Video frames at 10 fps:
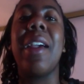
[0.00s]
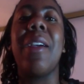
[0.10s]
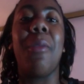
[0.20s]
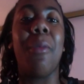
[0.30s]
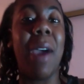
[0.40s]

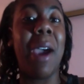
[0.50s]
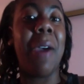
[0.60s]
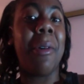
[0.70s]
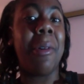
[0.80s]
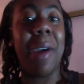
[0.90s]

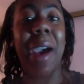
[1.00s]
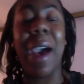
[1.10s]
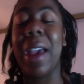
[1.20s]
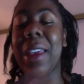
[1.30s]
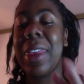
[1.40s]
Wow,
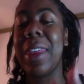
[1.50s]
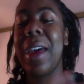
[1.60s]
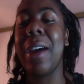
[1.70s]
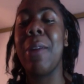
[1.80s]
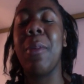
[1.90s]
I
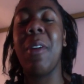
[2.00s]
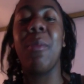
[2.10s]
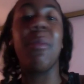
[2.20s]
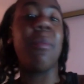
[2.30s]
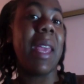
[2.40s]
thought
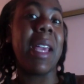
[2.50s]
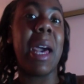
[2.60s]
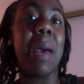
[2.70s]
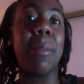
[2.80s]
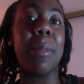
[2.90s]

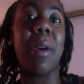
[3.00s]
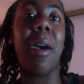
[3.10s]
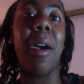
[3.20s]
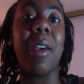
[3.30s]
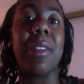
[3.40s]
makeup
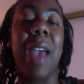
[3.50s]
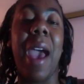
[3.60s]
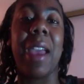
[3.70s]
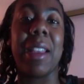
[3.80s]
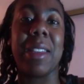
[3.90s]
caused
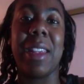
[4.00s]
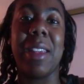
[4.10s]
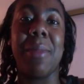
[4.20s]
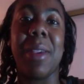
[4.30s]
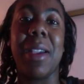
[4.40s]

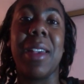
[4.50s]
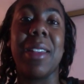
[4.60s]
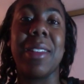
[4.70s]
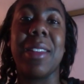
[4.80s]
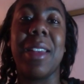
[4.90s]
acne
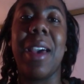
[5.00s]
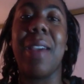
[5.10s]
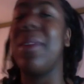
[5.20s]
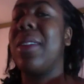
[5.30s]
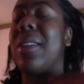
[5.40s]
because,
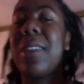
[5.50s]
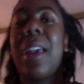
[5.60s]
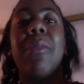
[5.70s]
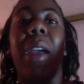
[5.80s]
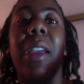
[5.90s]
I mean, there's
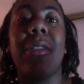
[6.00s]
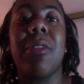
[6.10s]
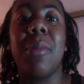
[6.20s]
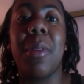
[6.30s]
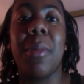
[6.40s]
times where I
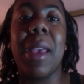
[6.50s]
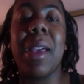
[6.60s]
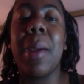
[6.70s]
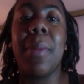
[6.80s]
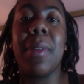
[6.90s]
used to wear
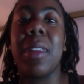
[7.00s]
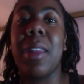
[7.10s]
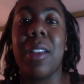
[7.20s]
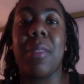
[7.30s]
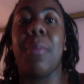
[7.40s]
makeup and the
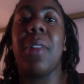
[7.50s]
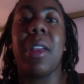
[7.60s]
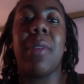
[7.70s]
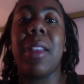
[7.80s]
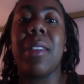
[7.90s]
next
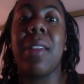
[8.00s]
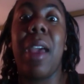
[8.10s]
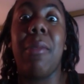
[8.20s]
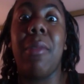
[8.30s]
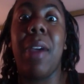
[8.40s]
morning
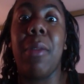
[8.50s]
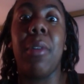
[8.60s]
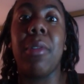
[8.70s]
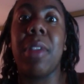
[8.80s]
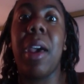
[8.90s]
I
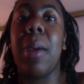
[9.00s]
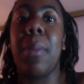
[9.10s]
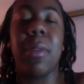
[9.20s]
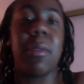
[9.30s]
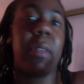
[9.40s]
woke
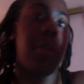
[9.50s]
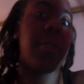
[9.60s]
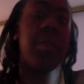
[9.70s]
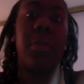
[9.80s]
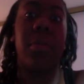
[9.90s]
up and there's
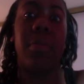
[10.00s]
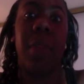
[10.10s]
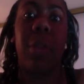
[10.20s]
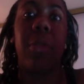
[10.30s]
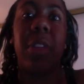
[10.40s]

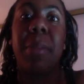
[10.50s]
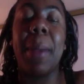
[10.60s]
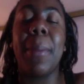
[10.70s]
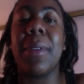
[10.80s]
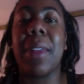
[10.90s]
all these
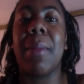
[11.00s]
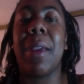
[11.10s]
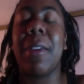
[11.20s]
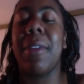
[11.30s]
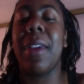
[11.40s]
pimples on
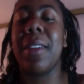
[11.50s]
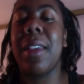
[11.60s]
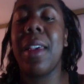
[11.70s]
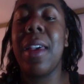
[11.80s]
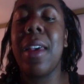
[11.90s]
my face.
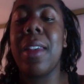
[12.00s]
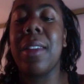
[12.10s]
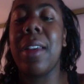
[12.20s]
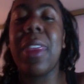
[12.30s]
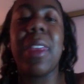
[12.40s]

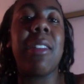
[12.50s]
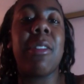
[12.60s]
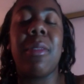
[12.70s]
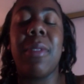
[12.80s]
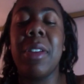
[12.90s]
So I thought that
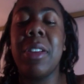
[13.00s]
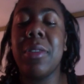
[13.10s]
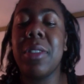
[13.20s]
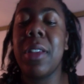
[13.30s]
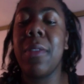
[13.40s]
was a very
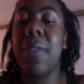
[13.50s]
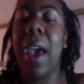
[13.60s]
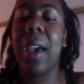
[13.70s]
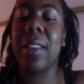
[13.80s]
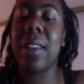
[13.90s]
interesting
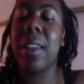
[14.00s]
fact.